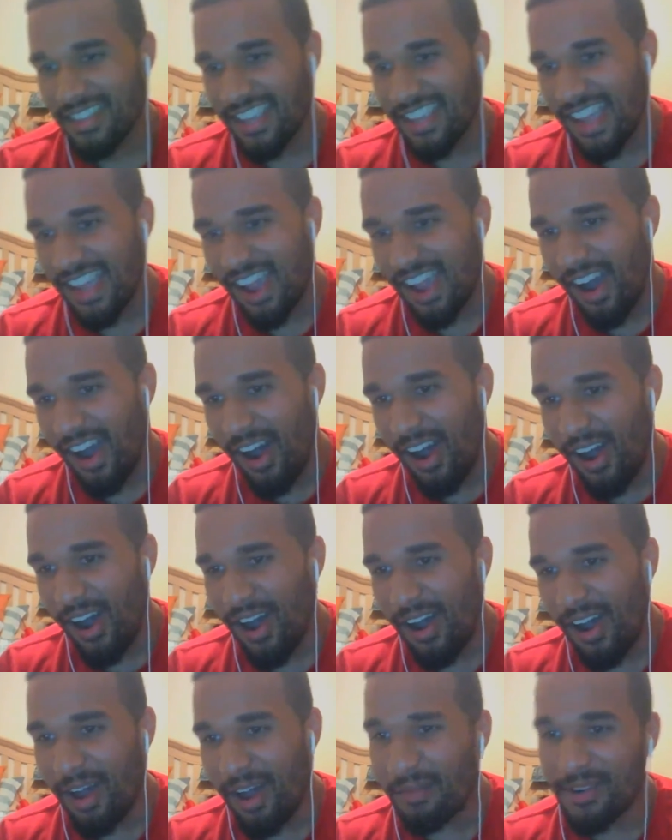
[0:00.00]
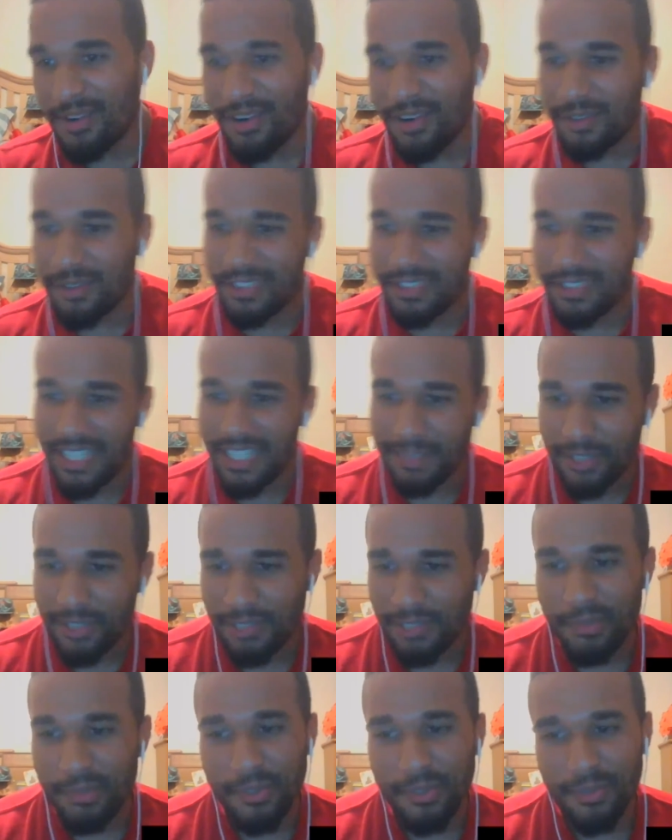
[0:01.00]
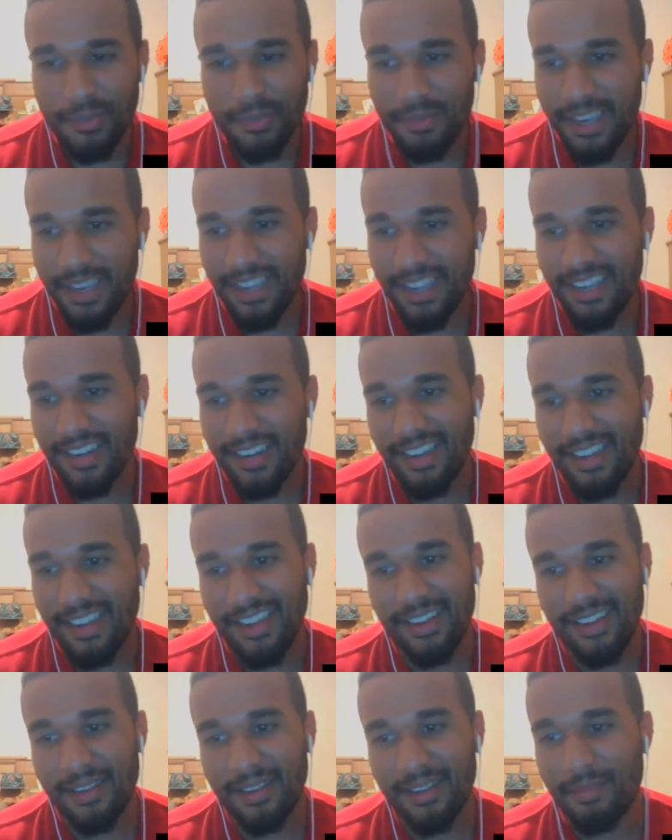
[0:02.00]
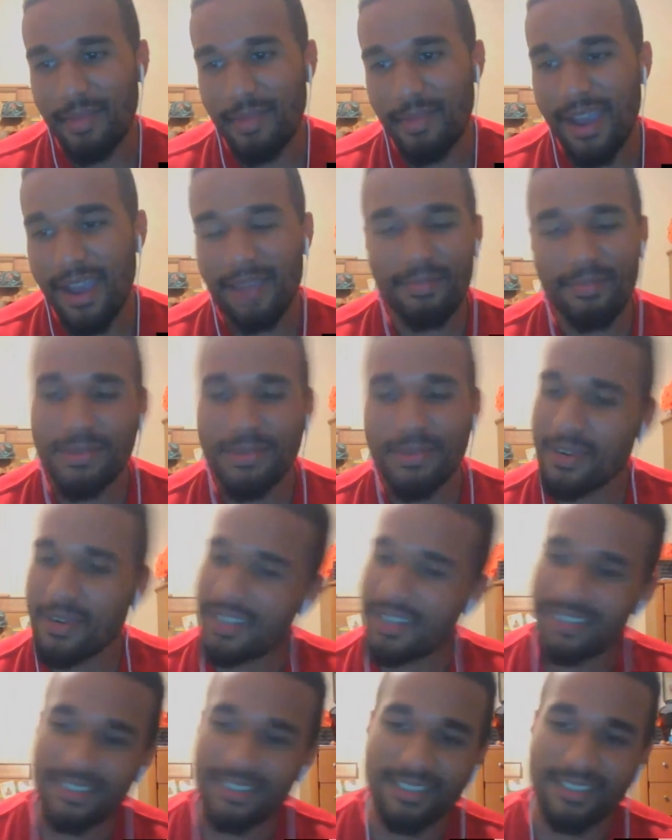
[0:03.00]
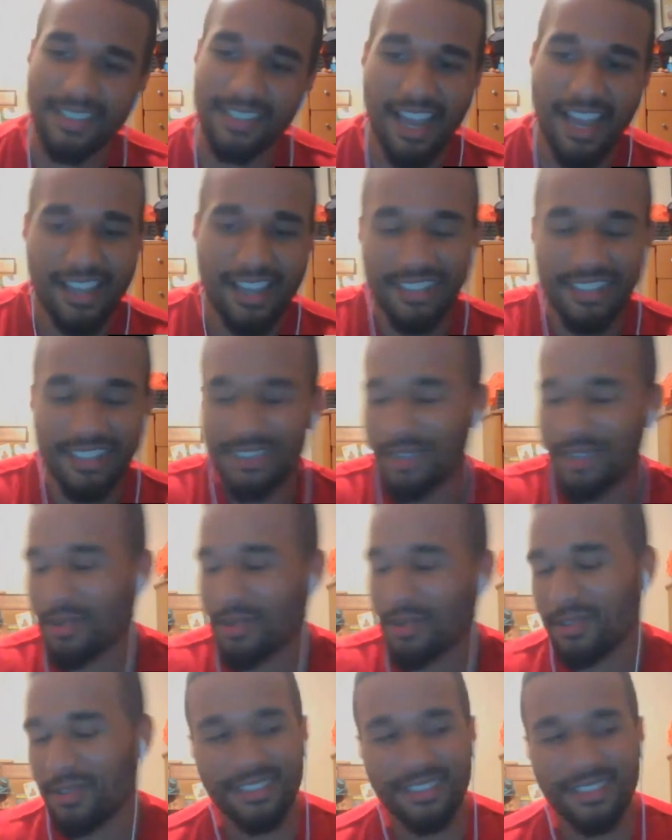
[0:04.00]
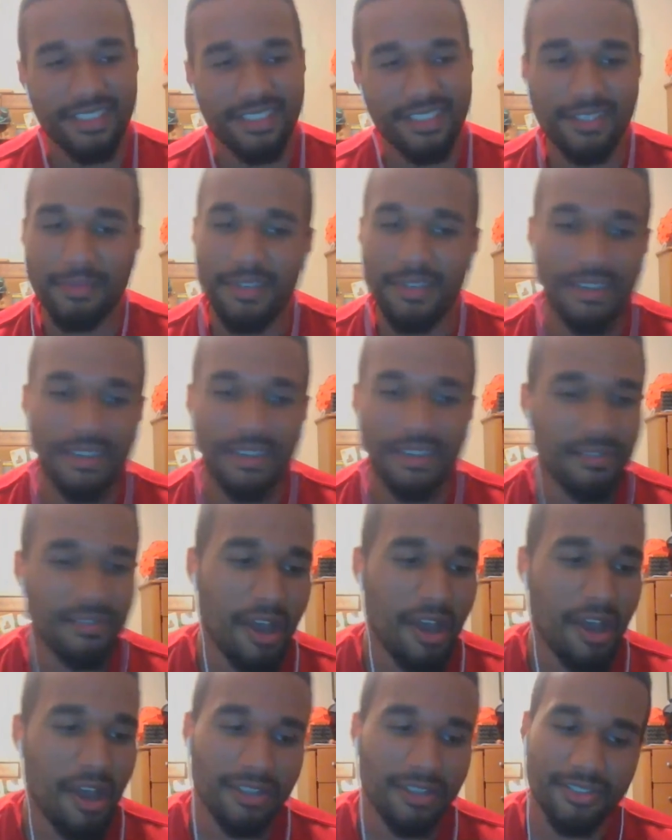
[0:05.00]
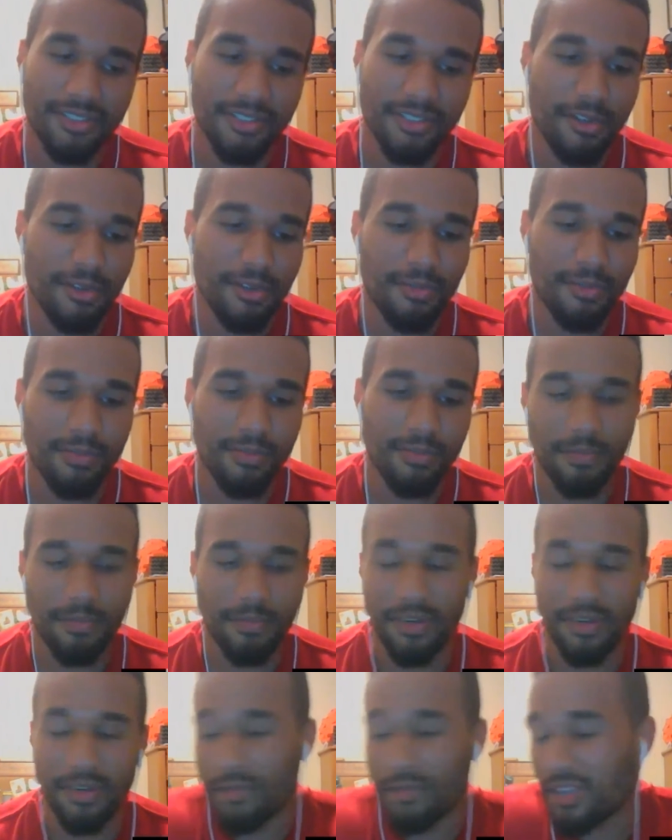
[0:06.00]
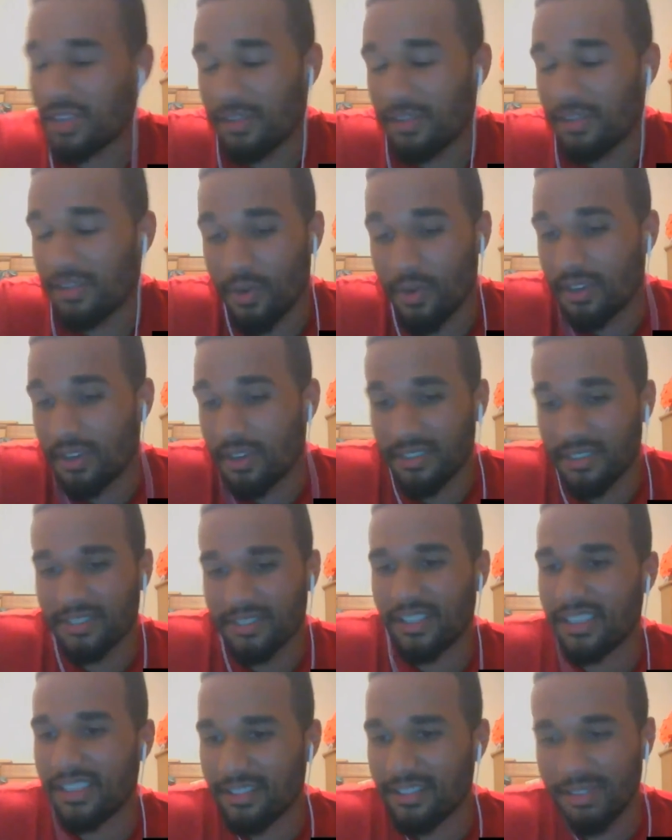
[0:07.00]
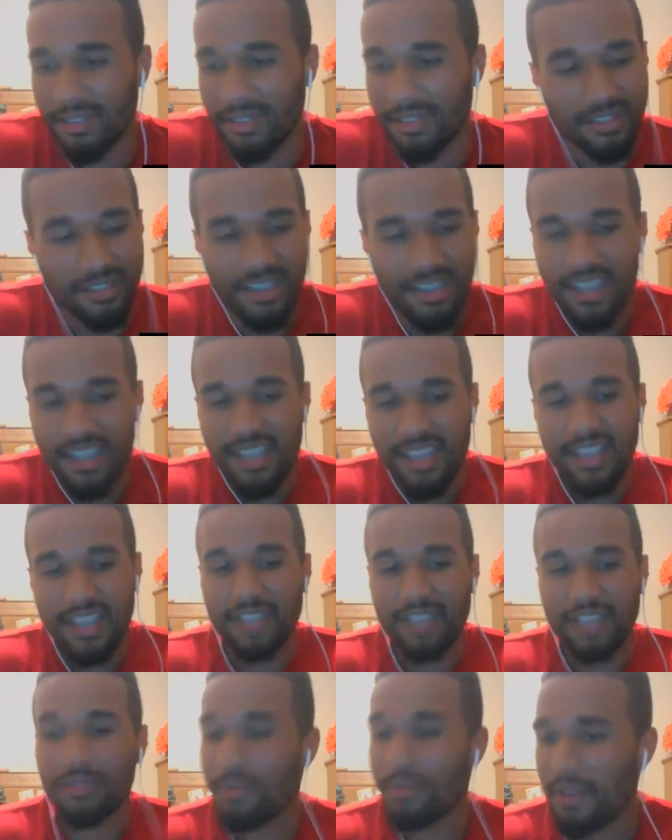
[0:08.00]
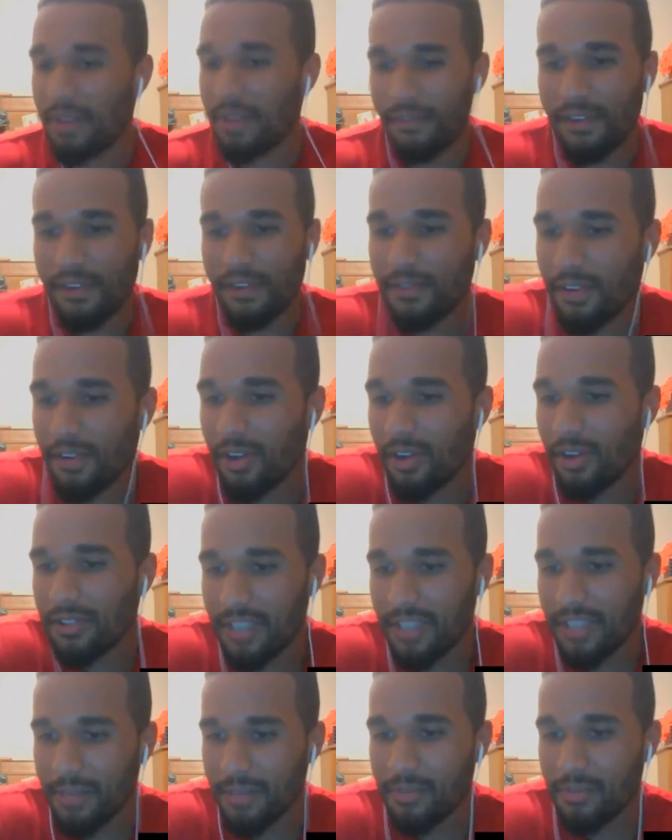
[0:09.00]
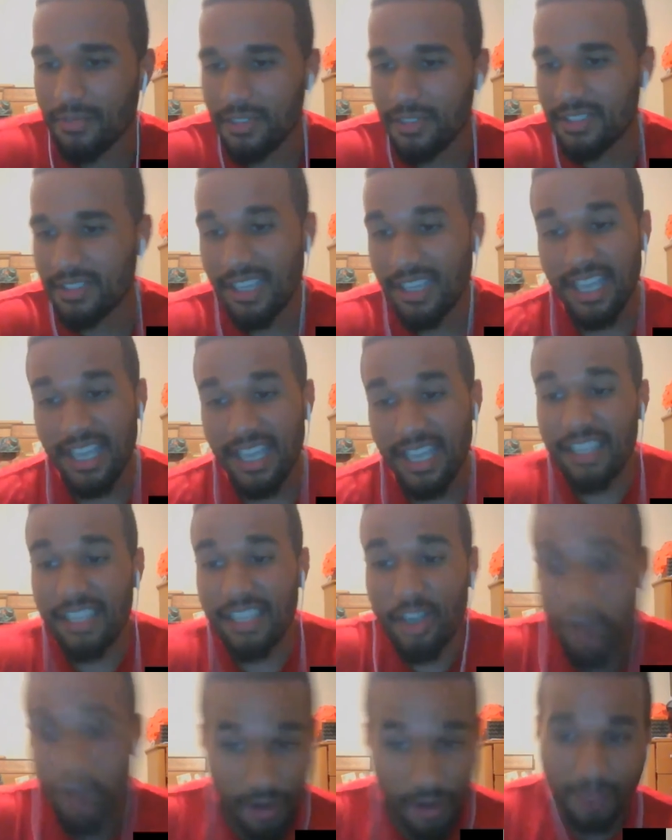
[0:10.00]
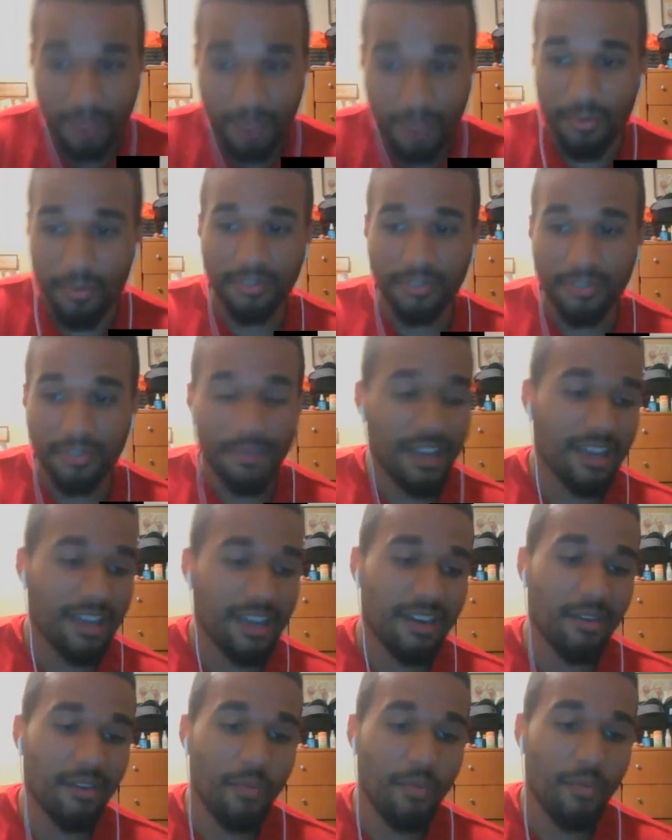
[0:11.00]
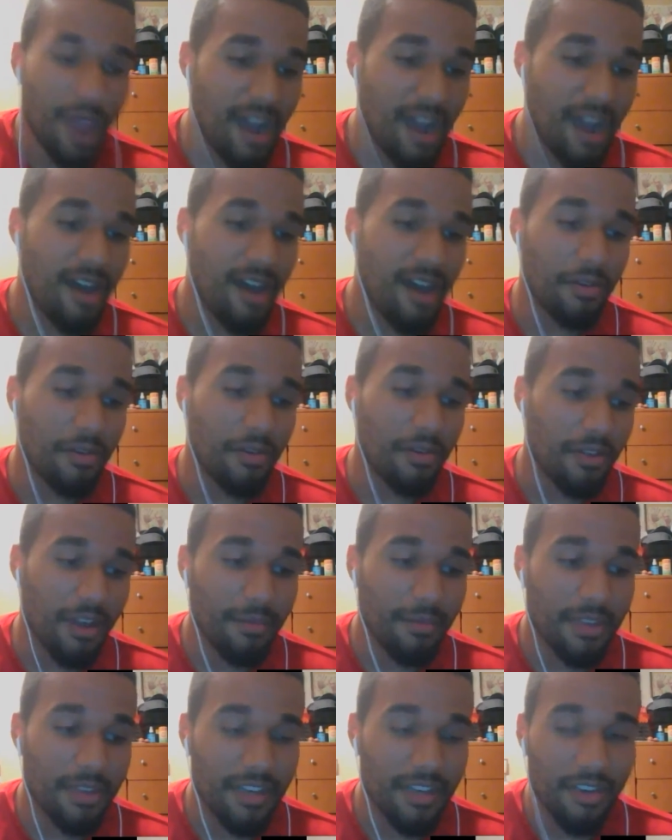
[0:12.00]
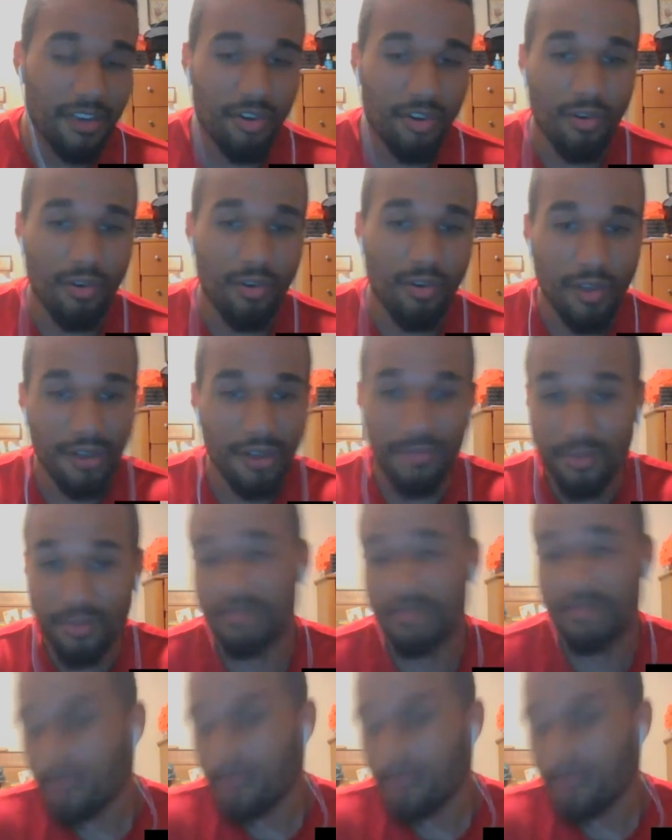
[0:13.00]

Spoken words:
I'm going to go with Team Smooth, man. Bad Boys, I could totally see being a Fox show, but it works. Like that's one of my favorite all-time movies. The Incredibles, man. Wow. I mean, incredible